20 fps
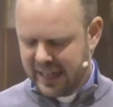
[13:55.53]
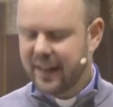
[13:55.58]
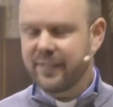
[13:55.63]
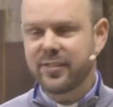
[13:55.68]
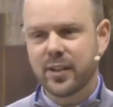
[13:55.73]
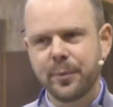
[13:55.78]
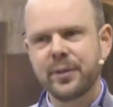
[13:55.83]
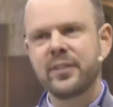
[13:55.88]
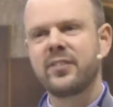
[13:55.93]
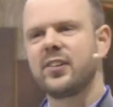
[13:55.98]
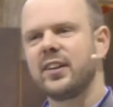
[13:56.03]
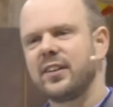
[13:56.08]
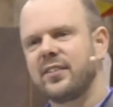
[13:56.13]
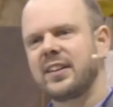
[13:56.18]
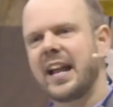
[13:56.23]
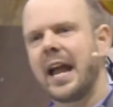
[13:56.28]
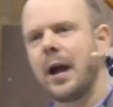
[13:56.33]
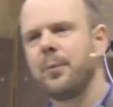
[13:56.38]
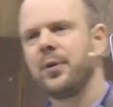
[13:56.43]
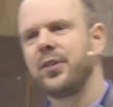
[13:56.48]
If someone
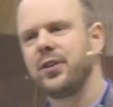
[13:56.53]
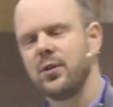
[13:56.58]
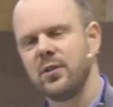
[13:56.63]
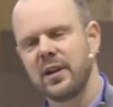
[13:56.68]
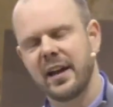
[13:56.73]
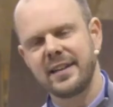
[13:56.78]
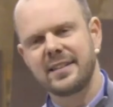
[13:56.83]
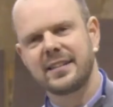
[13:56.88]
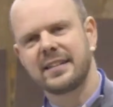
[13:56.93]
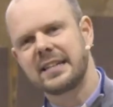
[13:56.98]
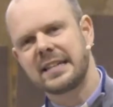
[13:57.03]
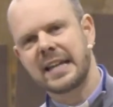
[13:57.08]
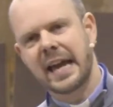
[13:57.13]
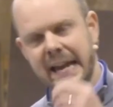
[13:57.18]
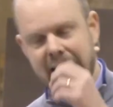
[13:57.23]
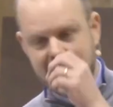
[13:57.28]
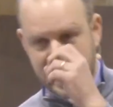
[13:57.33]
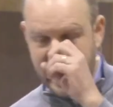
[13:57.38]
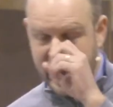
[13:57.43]
sits down with you later today